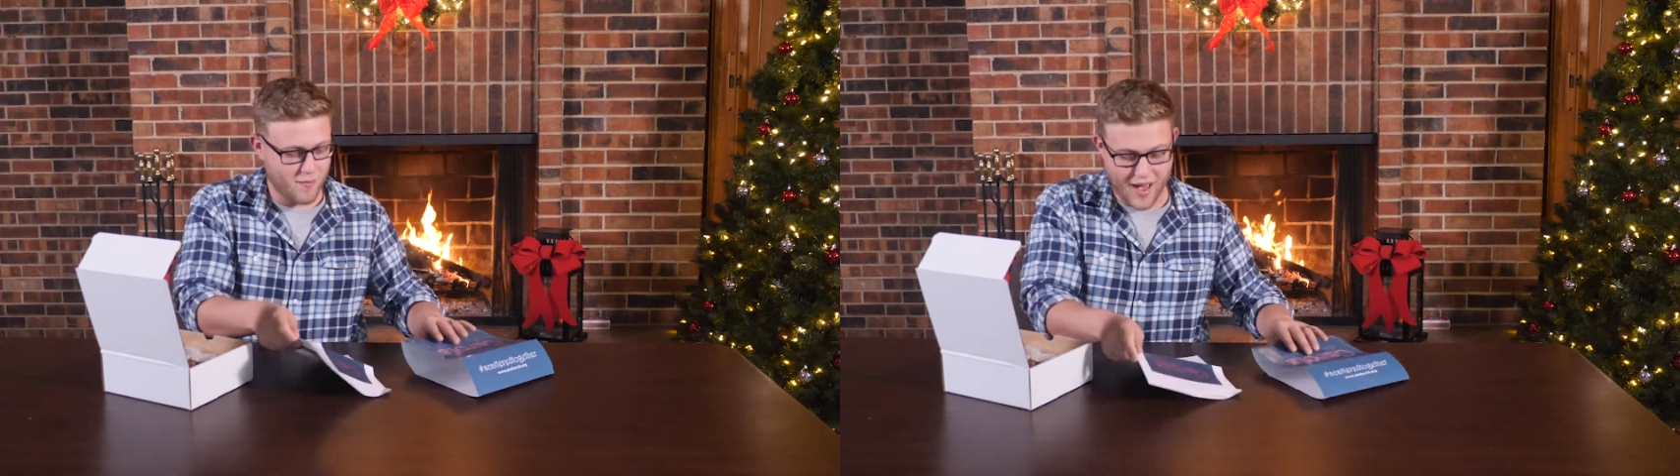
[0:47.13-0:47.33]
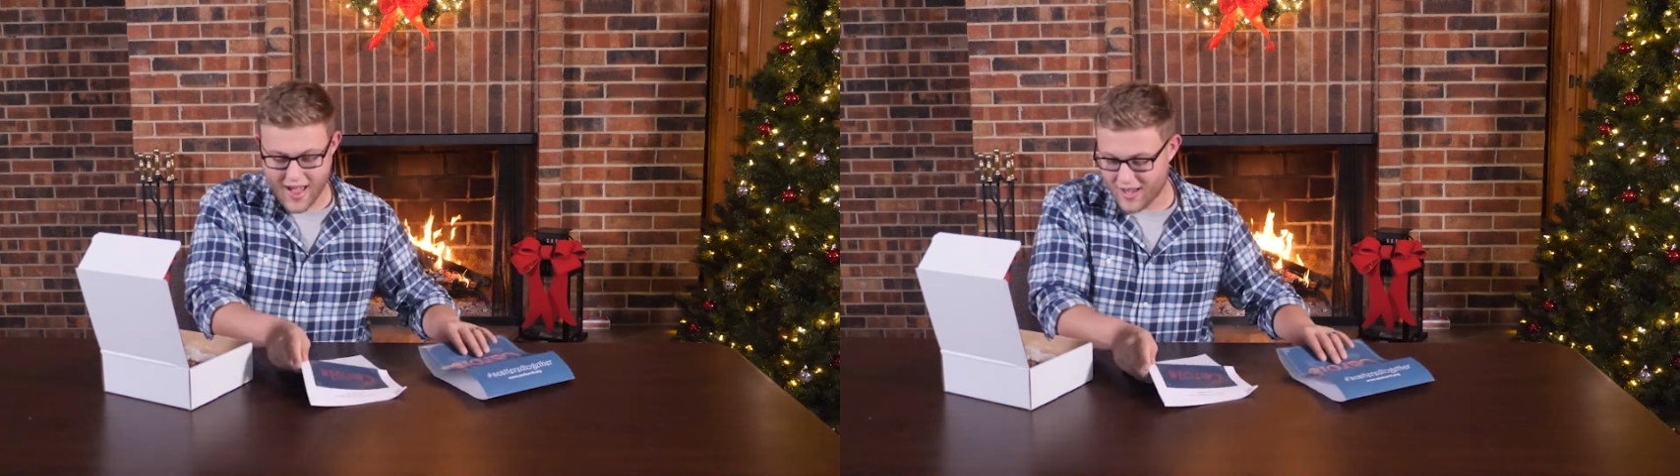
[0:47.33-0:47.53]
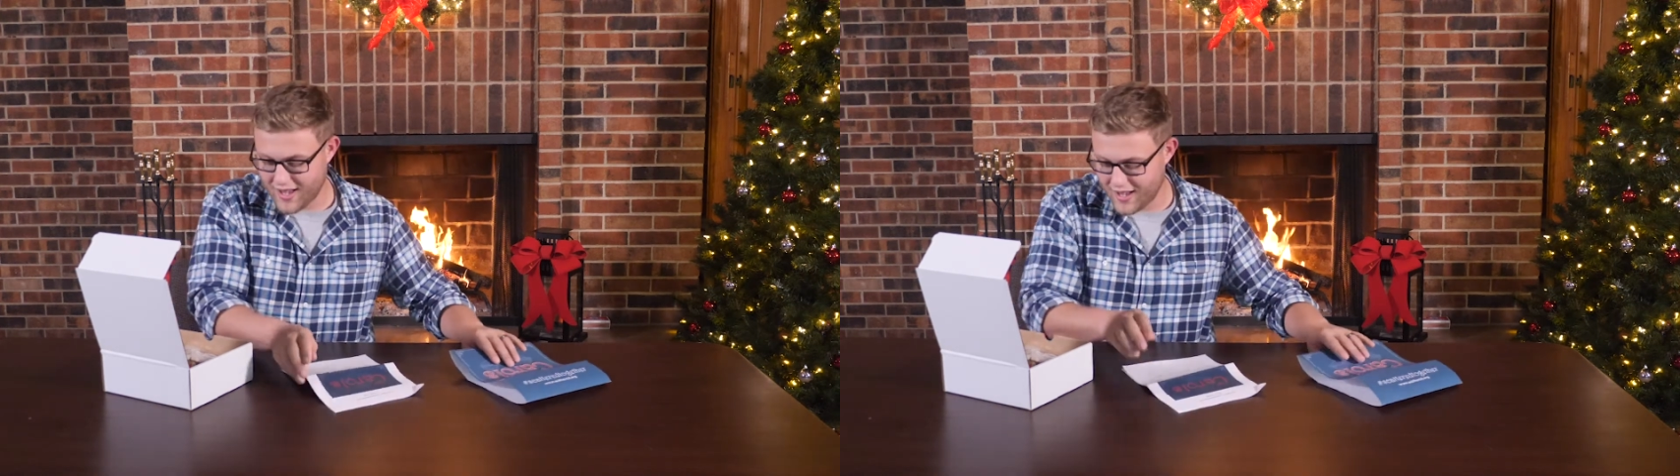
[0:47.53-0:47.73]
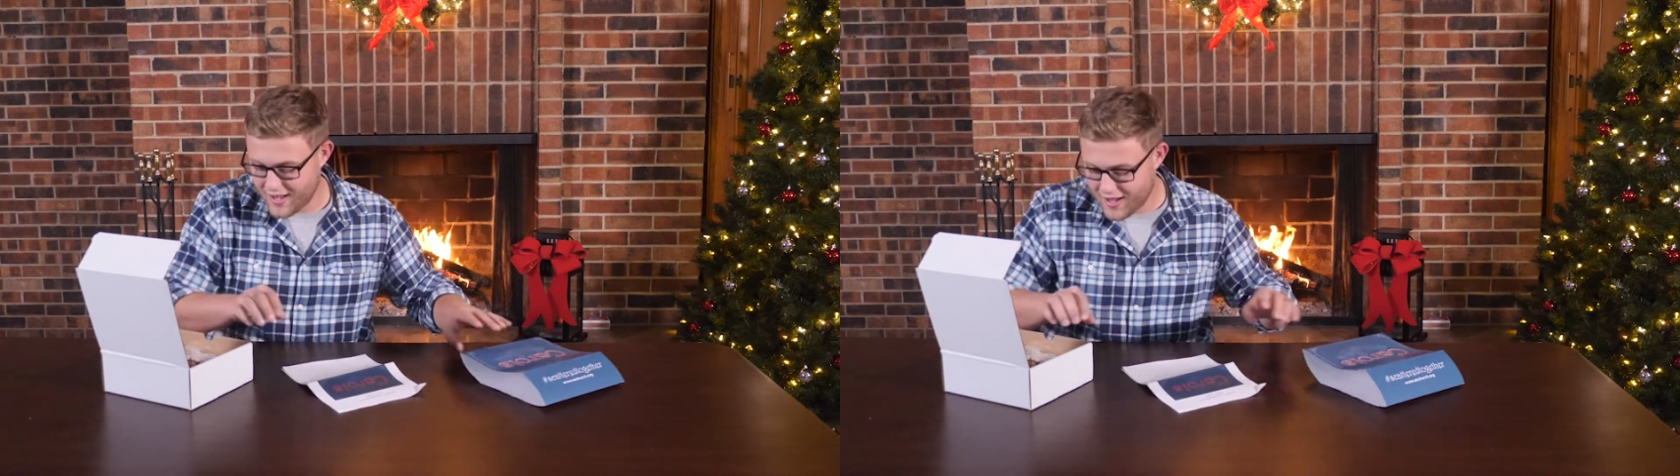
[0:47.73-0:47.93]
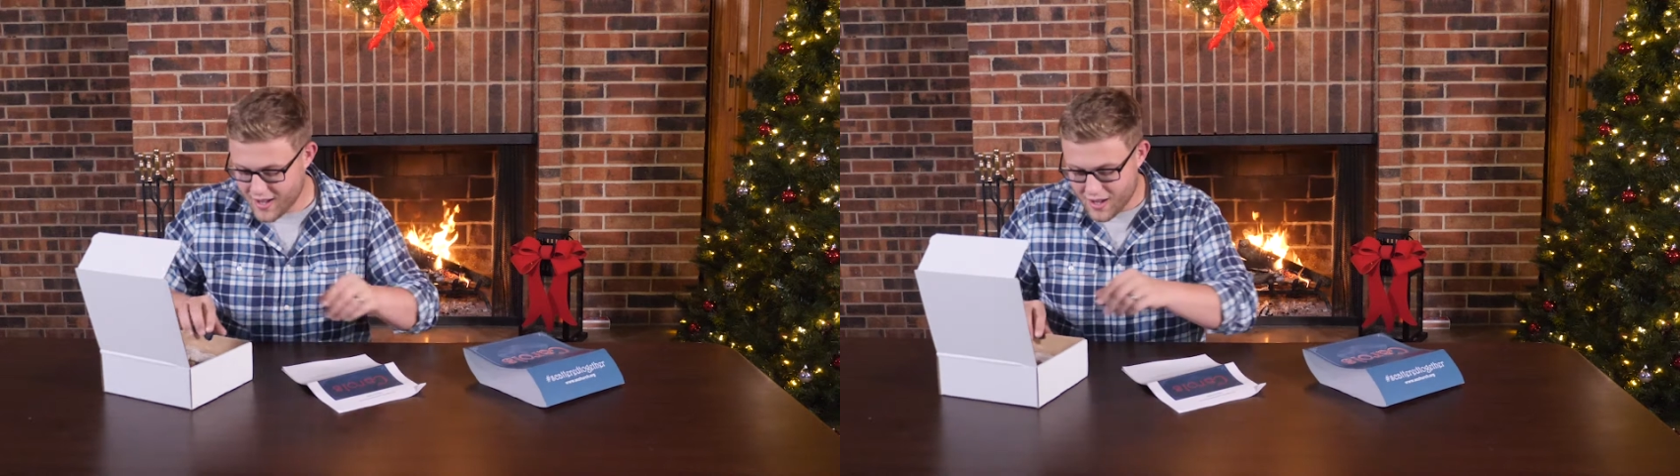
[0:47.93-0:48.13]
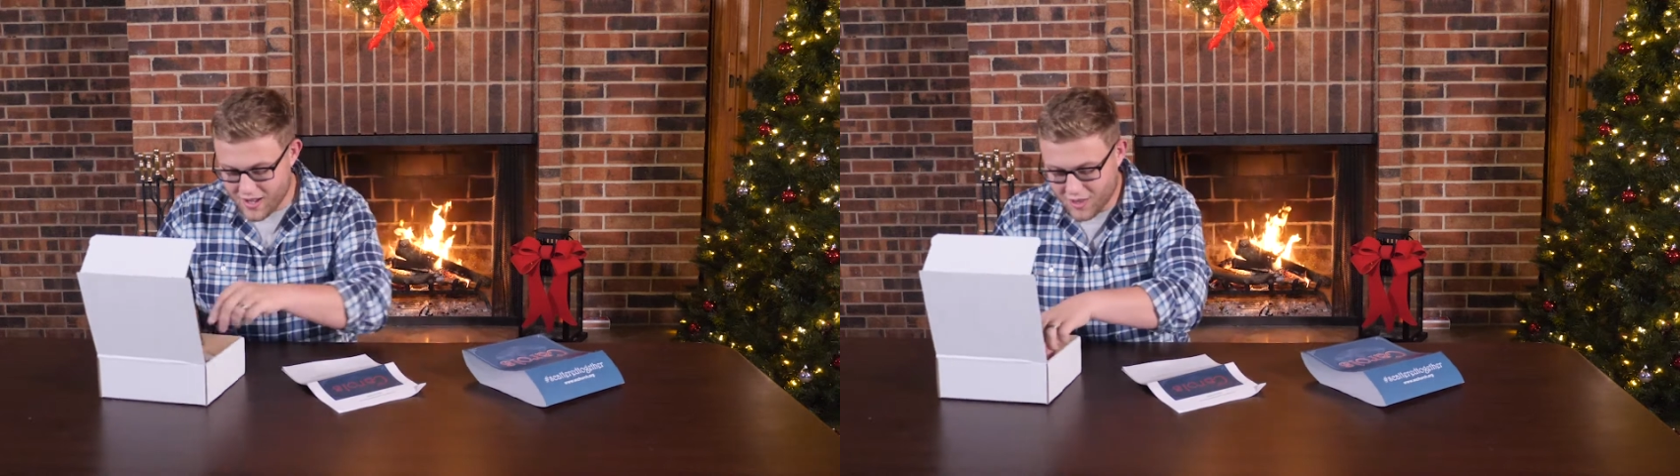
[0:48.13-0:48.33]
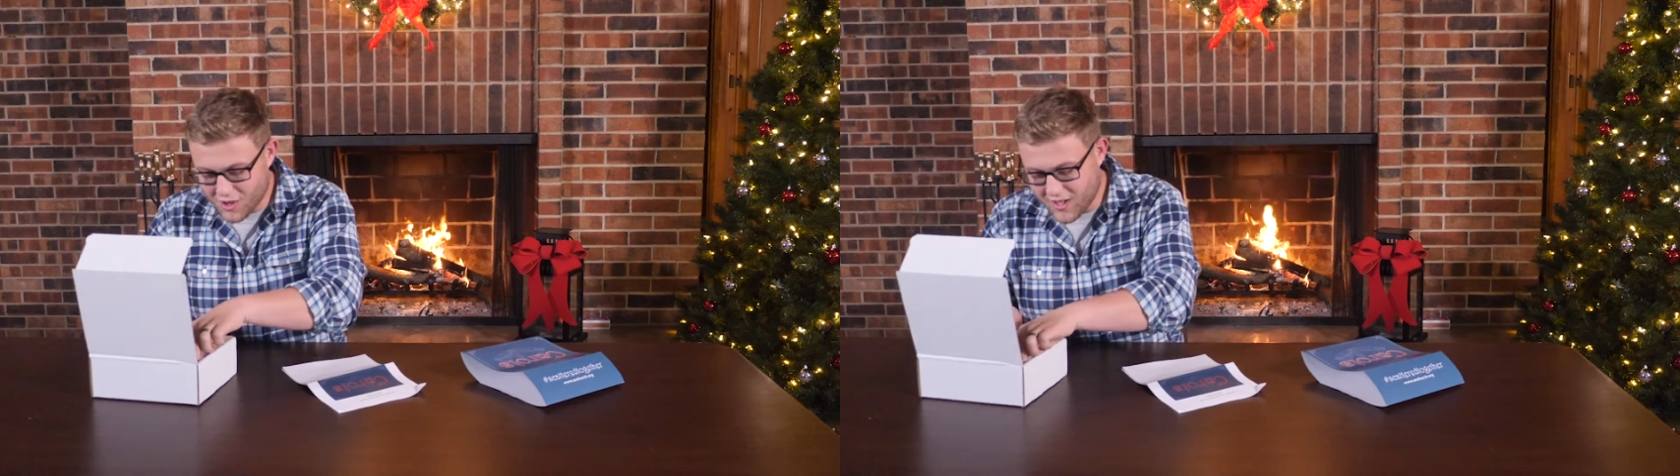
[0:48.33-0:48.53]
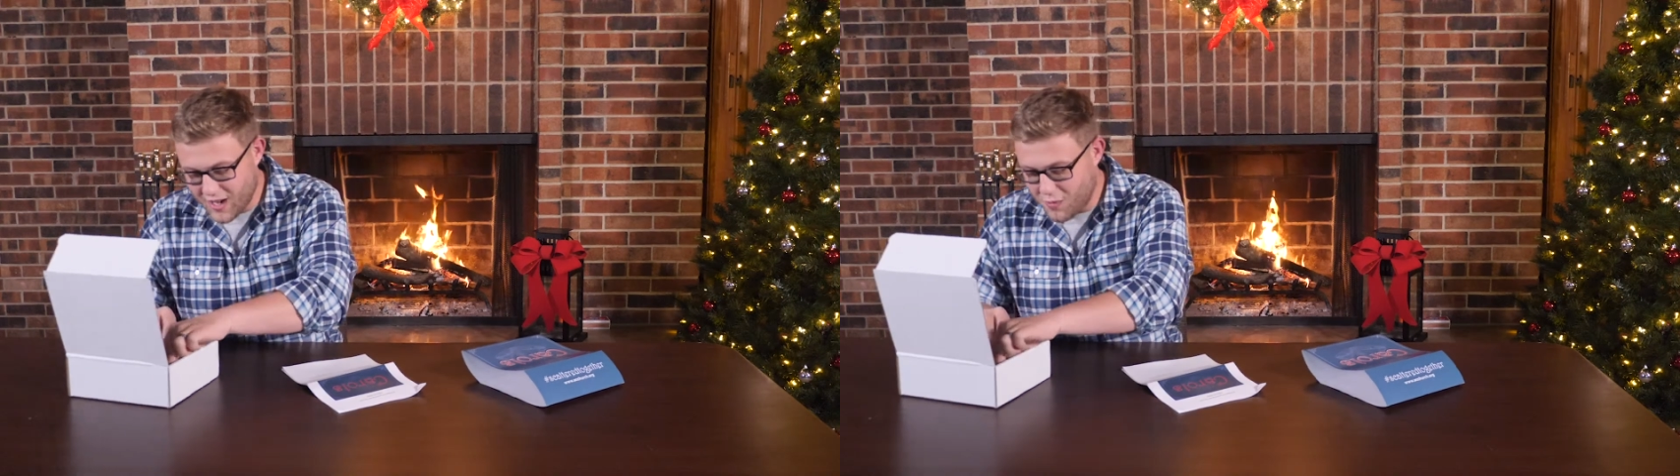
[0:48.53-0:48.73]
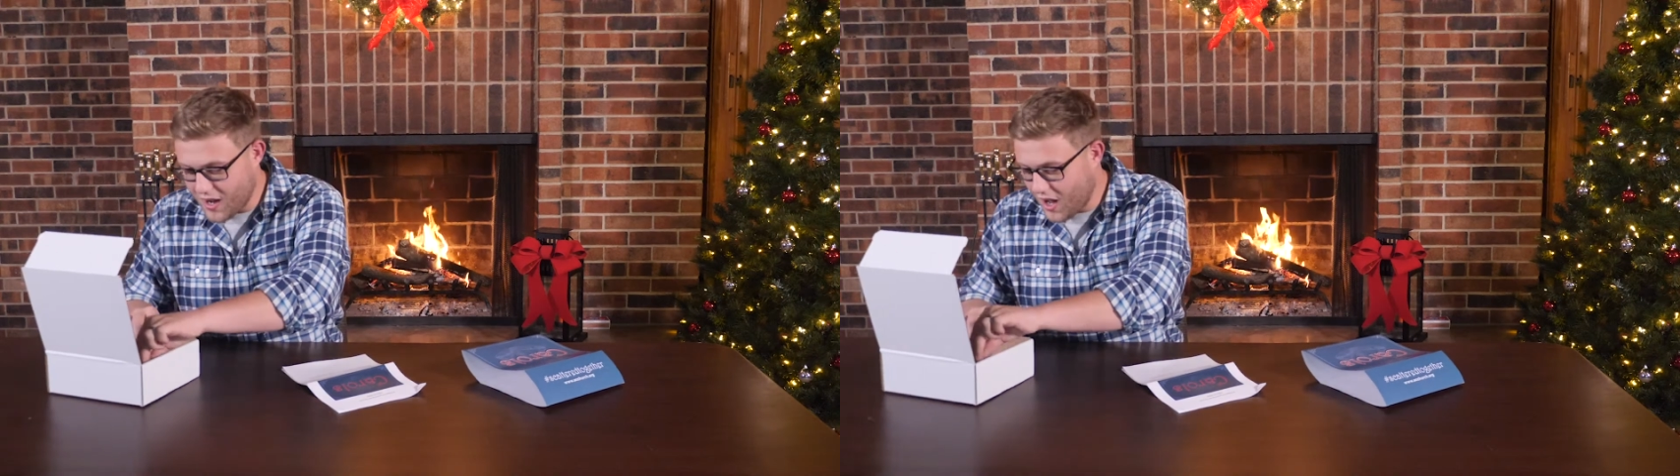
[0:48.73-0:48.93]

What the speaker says: packet. It looks like we